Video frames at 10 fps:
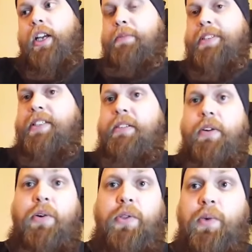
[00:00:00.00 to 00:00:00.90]
It comes in
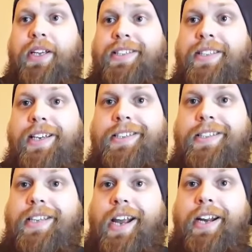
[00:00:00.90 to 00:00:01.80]
0, 3, and 6.
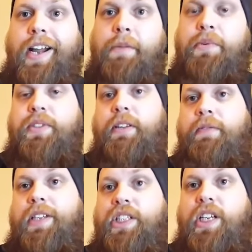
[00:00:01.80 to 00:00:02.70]
It's
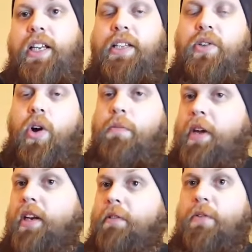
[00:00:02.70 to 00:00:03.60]
89% VG, and it's all
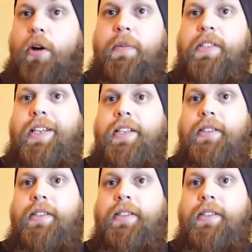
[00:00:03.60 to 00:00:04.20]
made in a pharmacy.